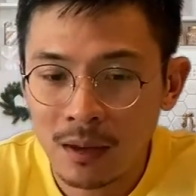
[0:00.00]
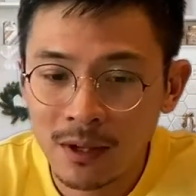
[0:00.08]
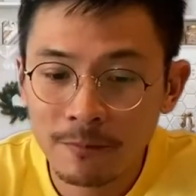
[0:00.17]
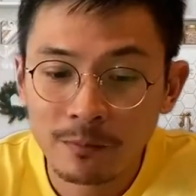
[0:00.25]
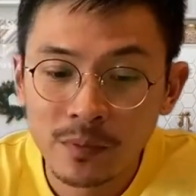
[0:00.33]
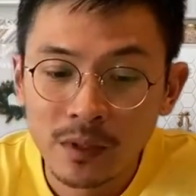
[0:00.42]
I
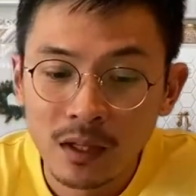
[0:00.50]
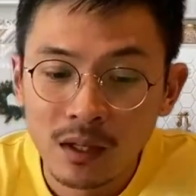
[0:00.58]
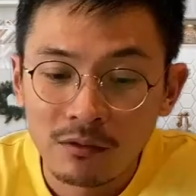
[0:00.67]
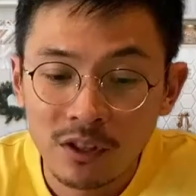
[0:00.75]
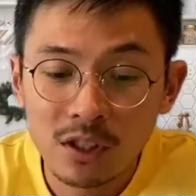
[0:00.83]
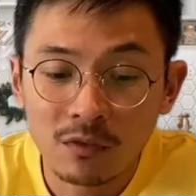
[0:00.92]
mean,
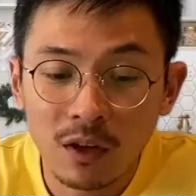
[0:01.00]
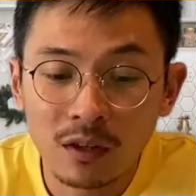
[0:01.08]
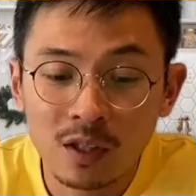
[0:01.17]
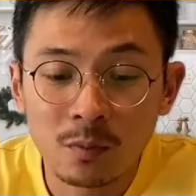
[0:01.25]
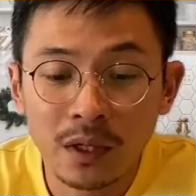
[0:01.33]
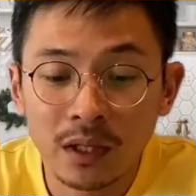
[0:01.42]
first of all,
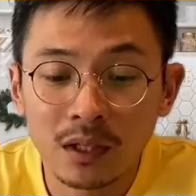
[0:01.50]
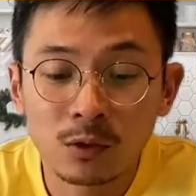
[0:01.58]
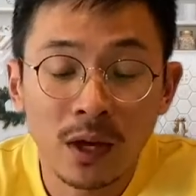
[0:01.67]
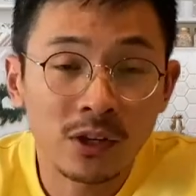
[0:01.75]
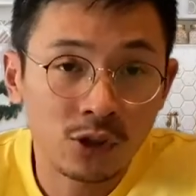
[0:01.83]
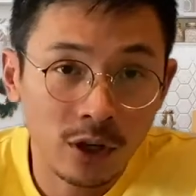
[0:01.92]
it's bringing it to
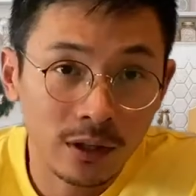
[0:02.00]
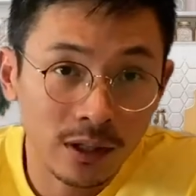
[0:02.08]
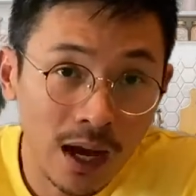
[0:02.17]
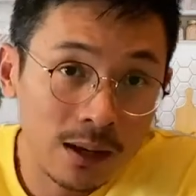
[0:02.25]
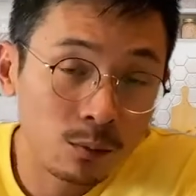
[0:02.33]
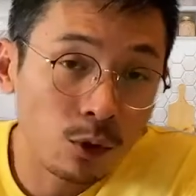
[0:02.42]
Android
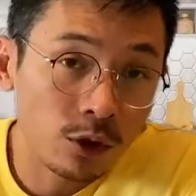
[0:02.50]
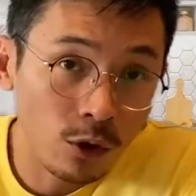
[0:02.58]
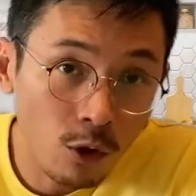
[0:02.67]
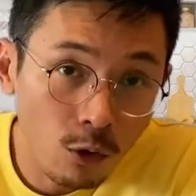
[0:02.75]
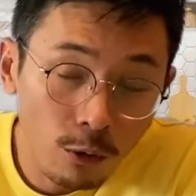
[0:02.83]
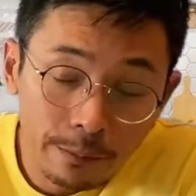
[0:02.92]

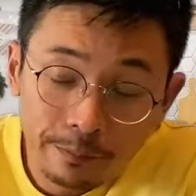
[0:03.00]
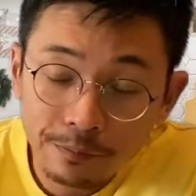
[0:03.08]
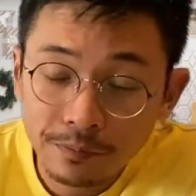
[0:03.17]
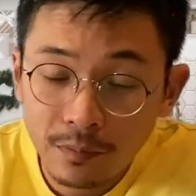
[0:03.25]
9.0